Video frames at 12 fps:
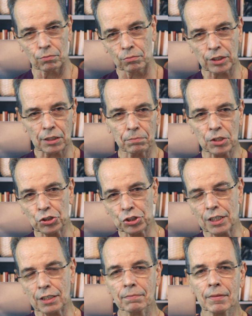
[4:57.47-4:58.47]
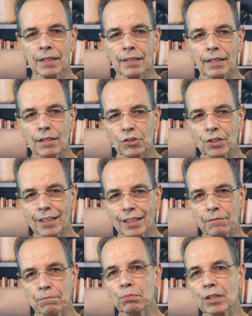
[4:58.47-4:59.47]
with the machine, that's going to
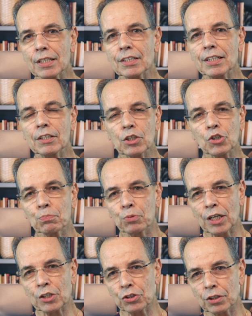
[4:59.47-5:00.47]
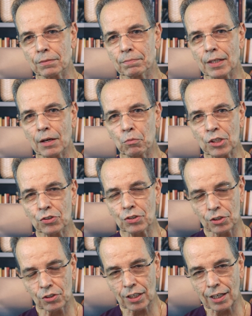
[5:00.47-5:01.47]
give continuous pressure, which
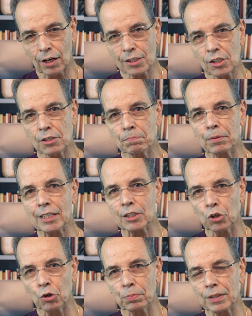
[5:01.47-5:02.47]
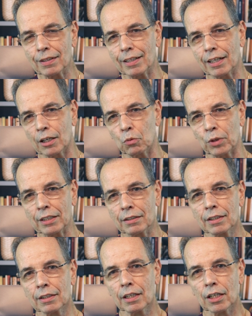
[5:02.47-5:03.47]
is going to splint open the airway
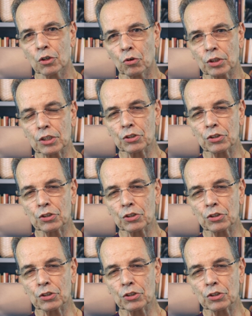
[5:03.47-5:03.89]
in order